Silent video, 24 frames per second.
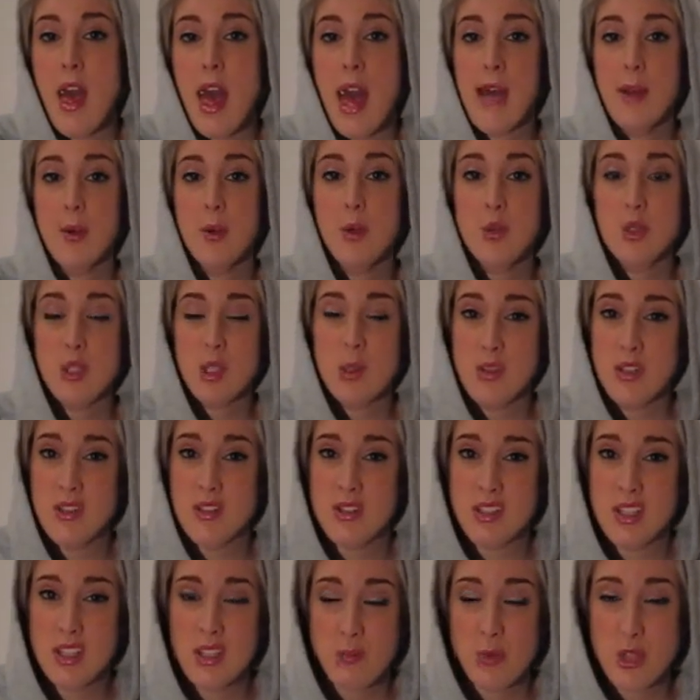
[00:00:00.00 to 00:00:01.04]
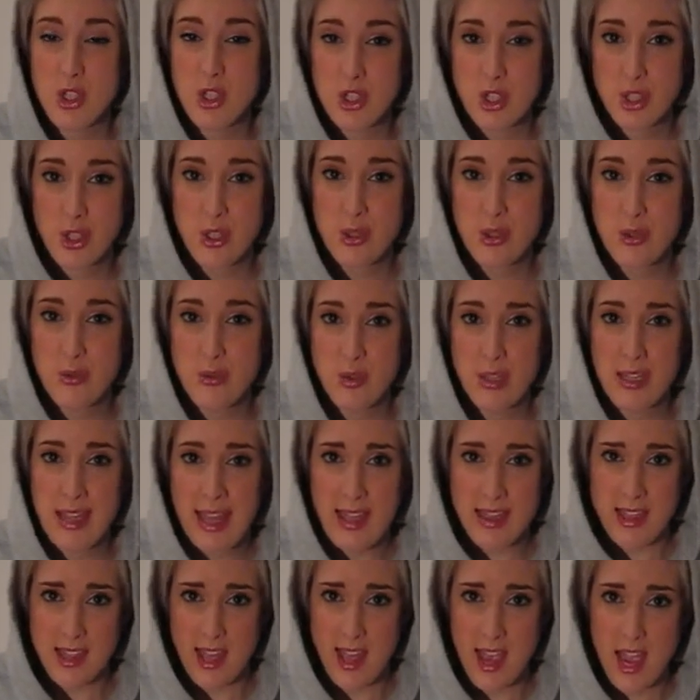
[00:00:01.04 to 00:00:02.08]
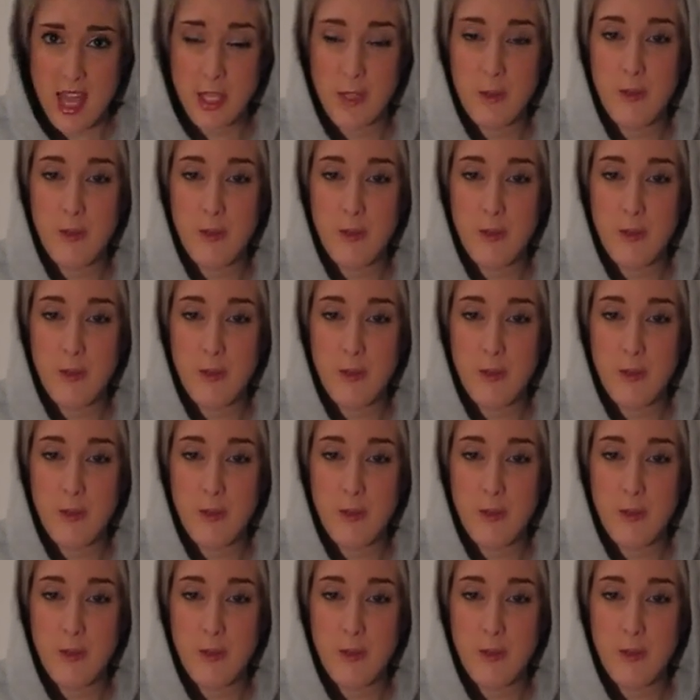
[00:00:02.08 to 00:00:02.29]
And also once you get there and